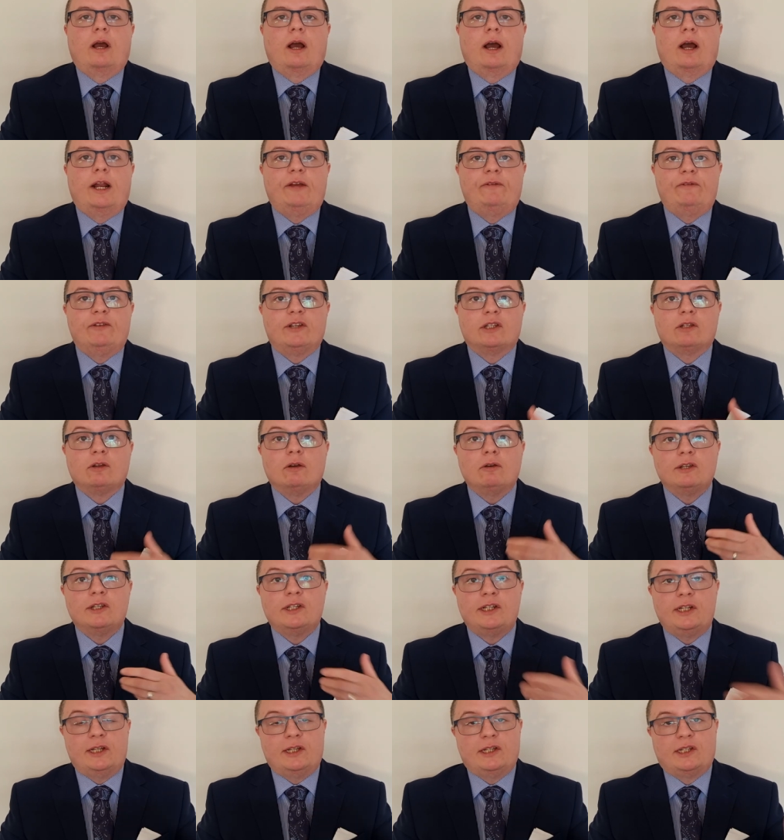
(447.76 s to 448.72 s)
And if it's
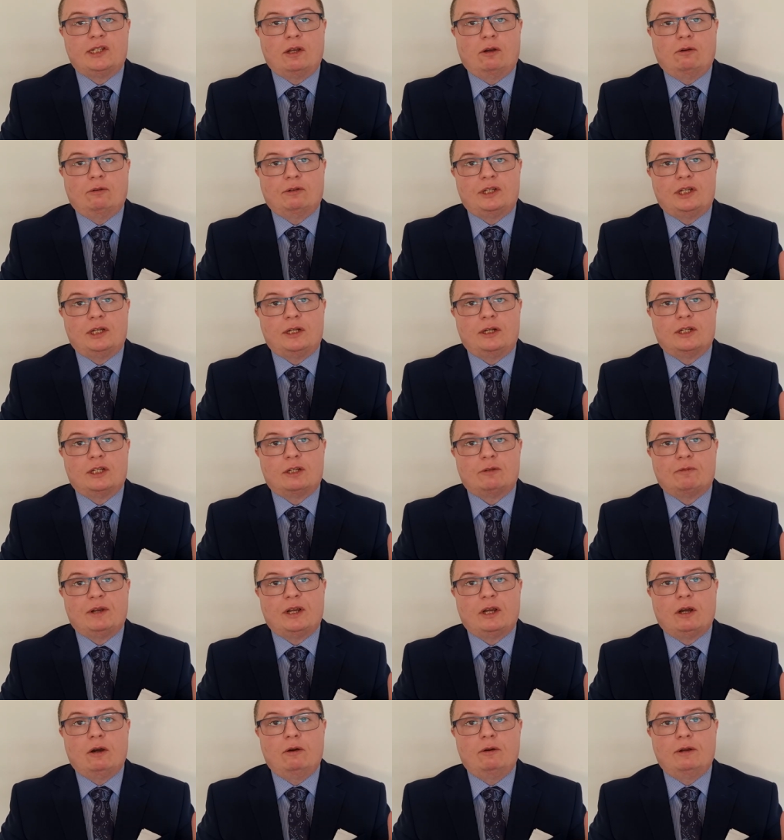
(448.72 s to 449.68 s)
lost its saltiness,
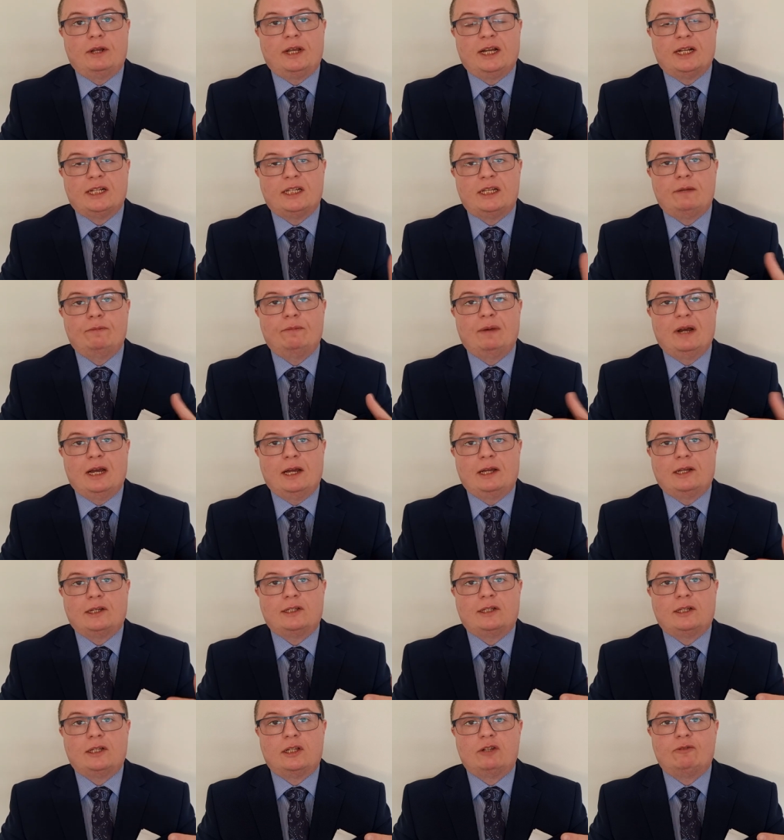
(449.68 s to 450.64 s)
we can't get it
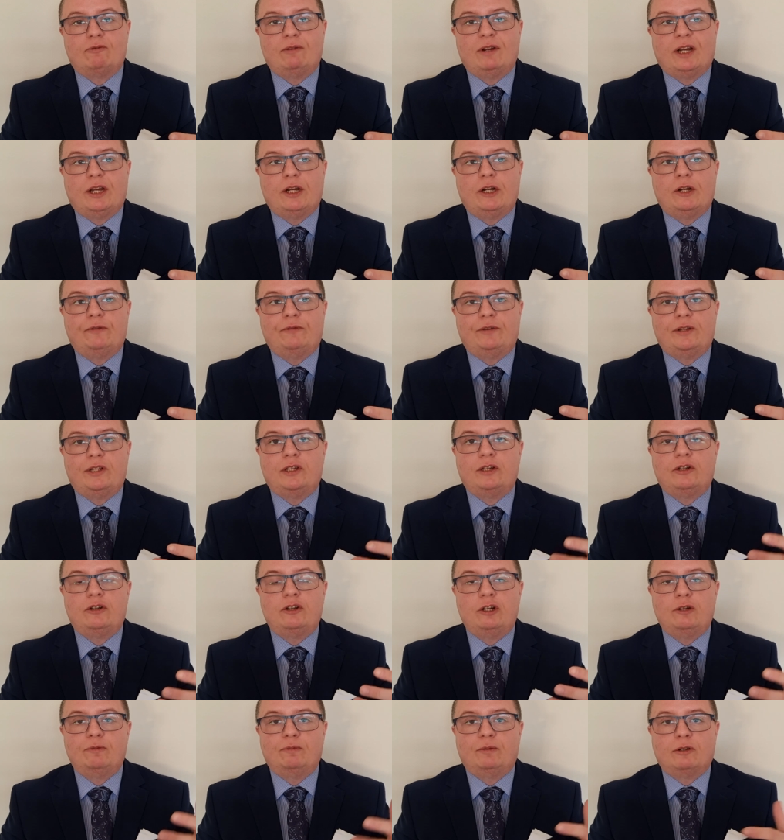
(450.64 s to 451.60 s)
back. So there's really nothing to
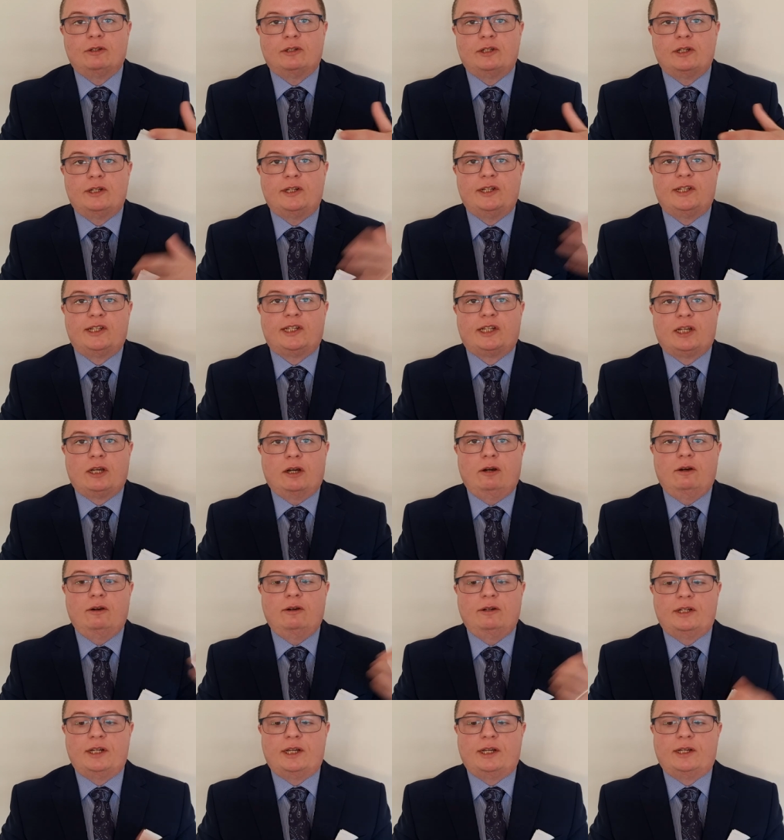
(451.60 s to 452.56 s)
do but to
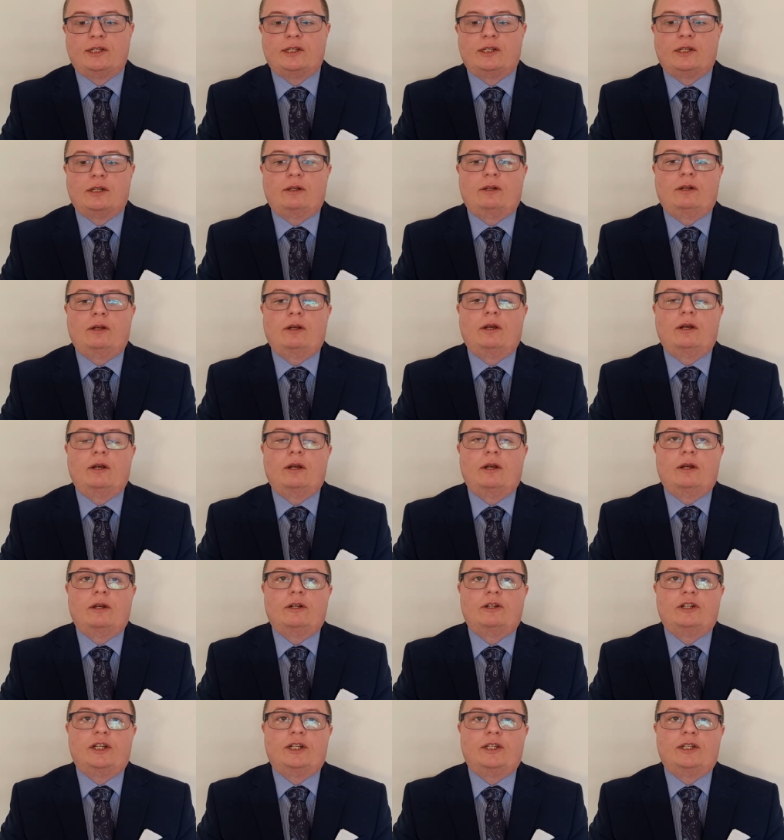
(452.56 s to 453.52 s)
discard it. And
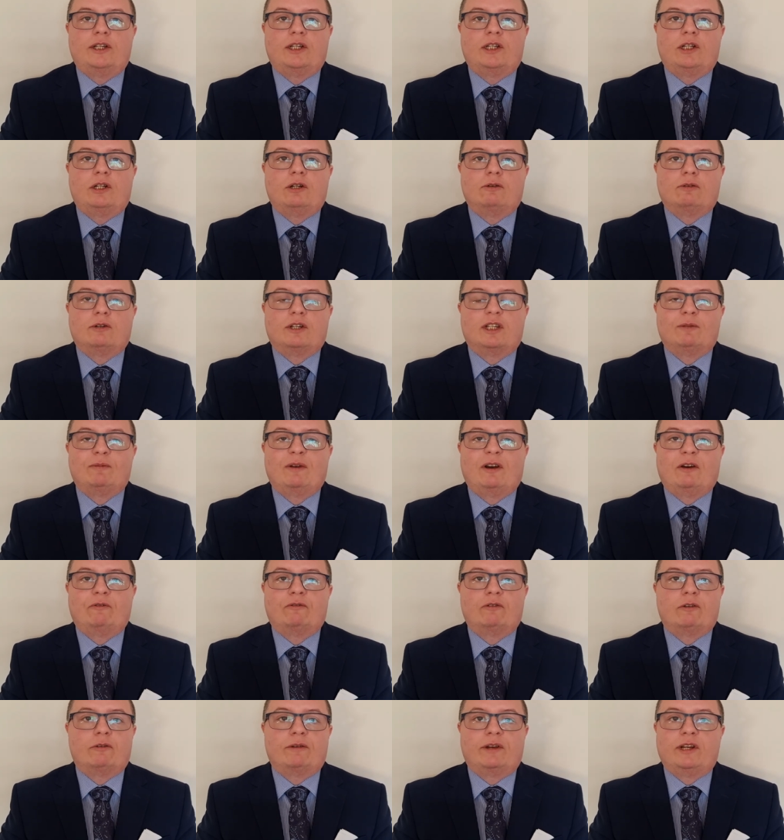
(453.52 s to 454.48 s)
Jesus talks
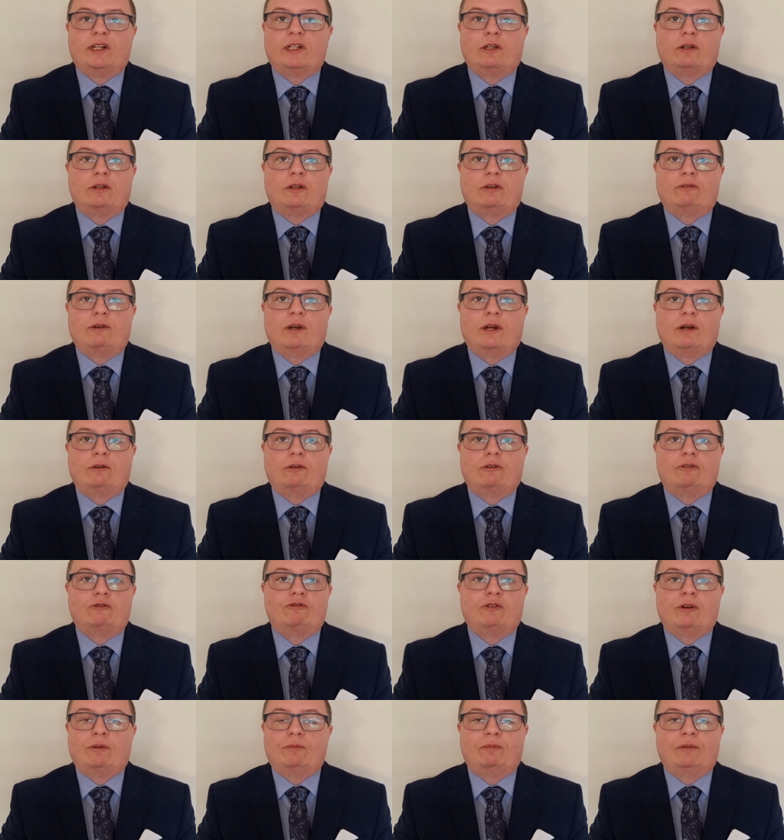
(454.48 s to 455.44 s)
about throwing it on the ground
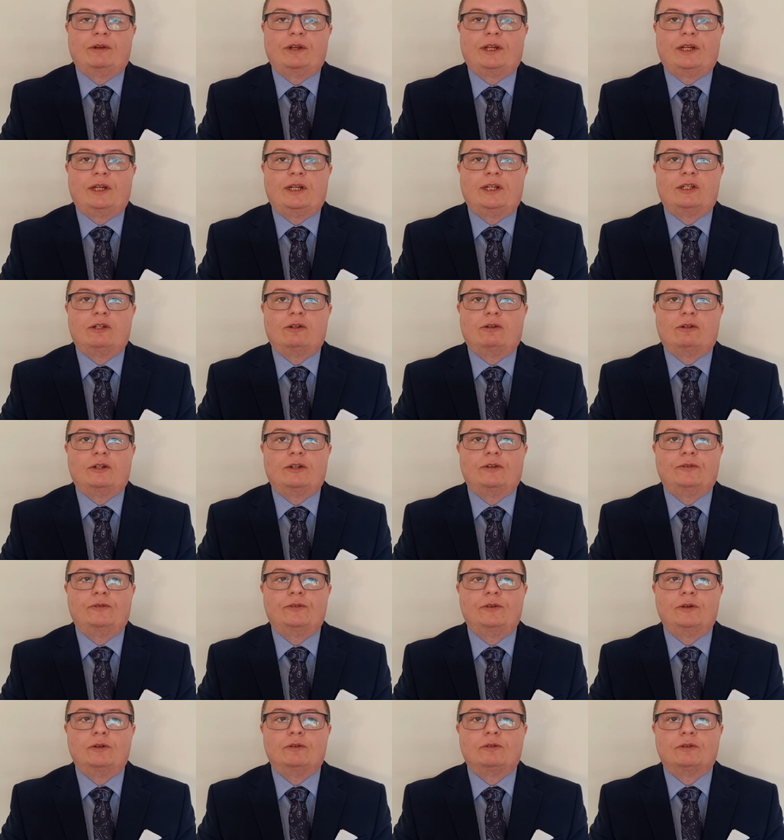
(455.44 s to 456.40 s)
and trampling it
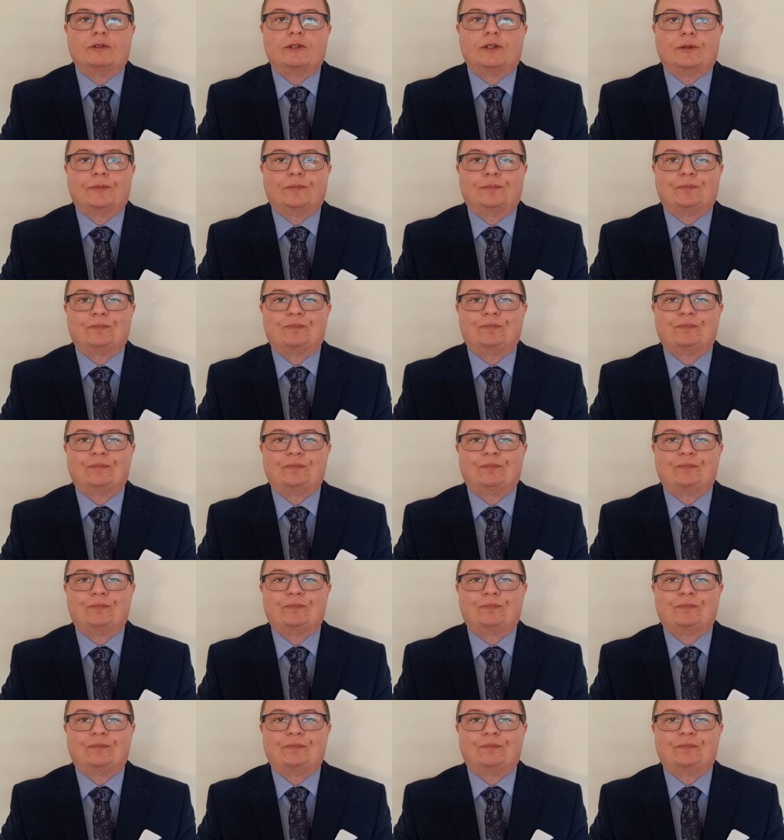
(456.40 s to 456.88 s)
underfoot.